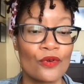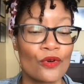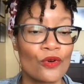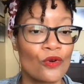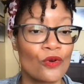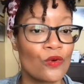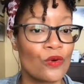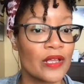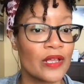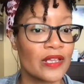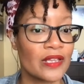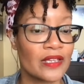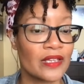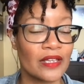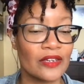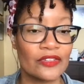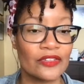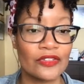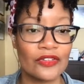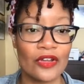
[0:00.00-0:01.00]
quick
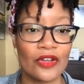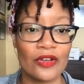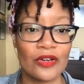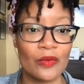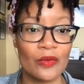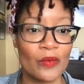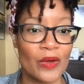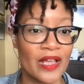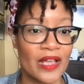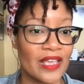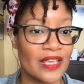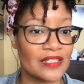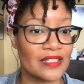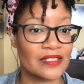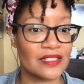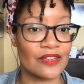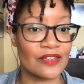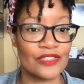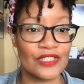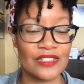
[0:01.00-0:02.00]
and dirty
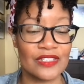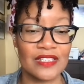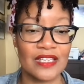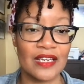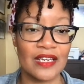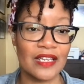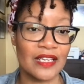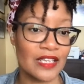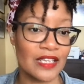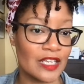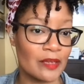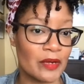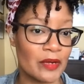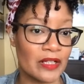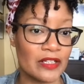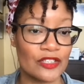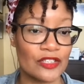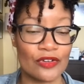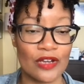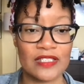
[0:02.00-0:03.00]
ways of just getting an
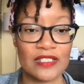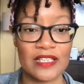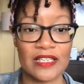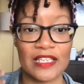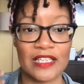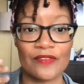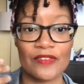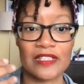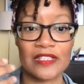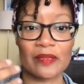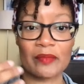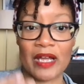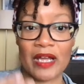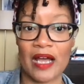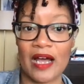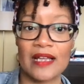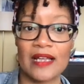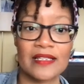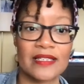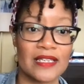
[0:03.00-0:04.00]
email address and giving some
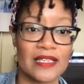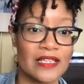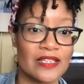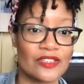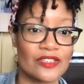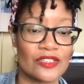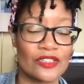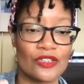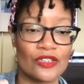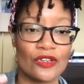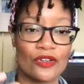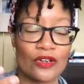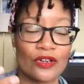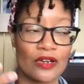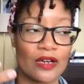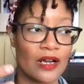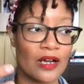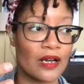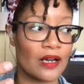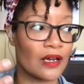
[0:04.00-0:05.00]
content to
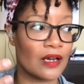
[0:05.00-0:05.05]
your